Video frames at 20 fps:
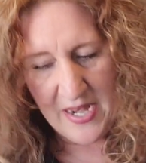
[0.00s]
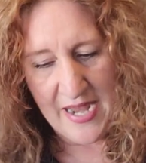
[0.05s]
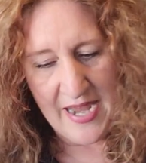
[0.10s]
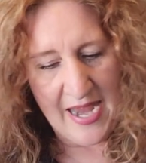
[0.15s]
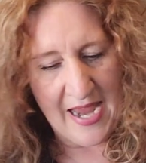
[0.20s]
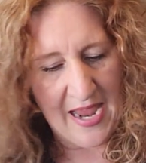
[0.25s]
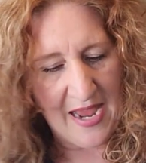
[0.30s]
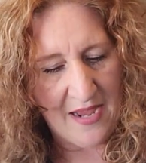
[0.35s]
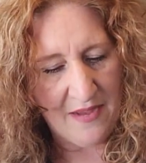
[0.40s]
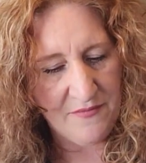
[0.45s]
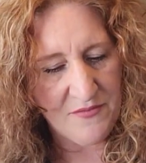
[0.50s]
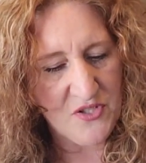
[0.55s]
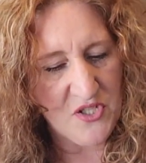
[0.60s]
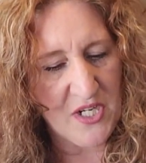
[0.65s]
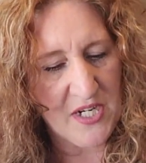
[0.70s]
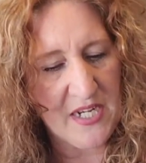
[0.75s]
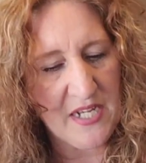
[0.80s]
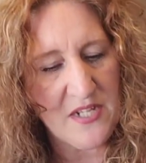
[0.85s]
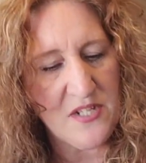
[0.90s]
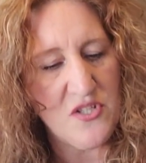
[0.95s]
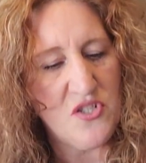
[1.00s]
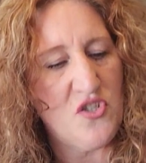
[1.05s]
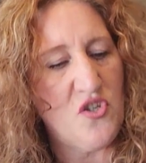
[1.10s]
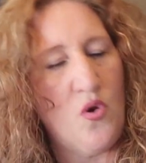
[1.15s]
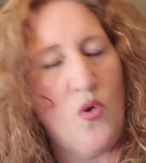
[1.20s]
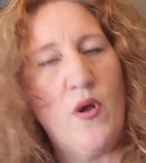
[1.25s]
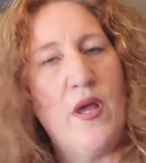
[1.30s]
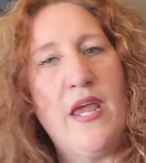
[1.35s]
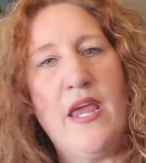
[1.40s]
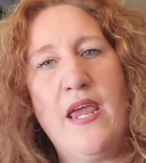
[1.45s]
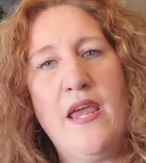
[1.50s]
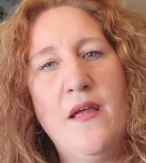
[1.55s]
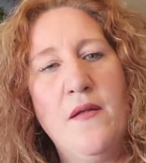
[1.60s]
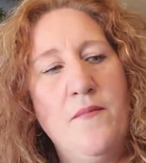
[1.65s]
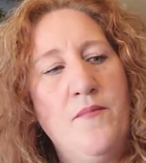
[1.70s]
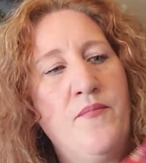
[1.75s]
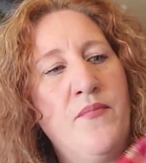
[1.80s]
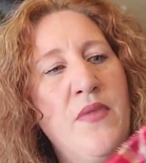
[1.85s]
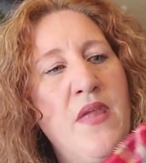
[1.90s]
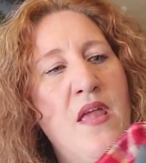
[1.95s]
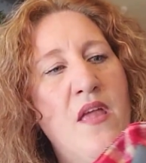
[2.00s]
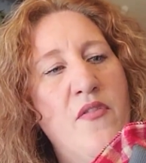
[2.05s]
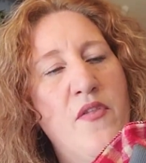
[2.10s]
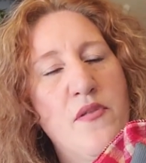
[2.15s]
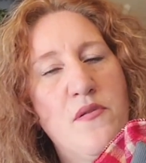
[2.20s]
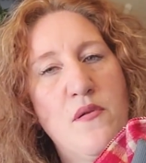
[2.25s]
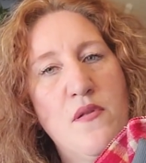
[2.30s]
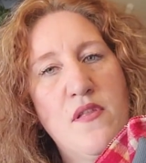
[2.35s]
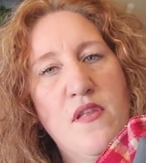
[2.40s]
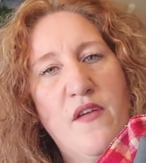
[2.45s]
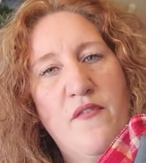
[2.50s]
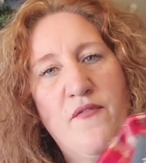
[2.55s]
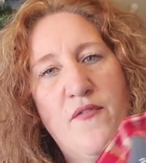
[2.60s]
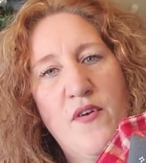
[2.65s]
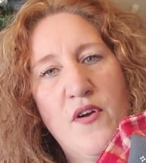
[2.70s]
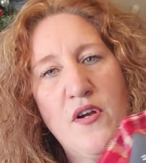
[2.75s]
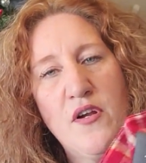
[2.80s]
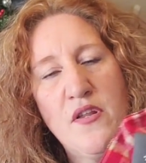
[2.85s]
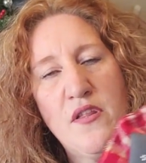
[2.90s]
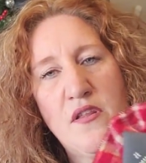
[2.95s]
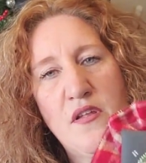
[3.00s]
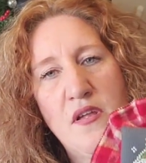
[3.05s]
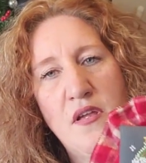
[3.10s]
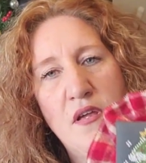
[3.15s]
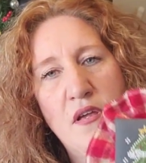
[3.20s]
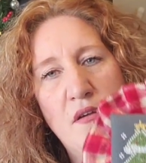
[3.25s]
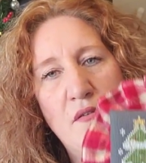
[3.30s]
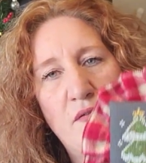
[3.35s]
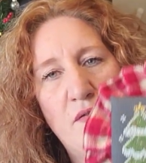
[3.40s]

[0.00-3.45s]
I have Chicken Joy. This was the first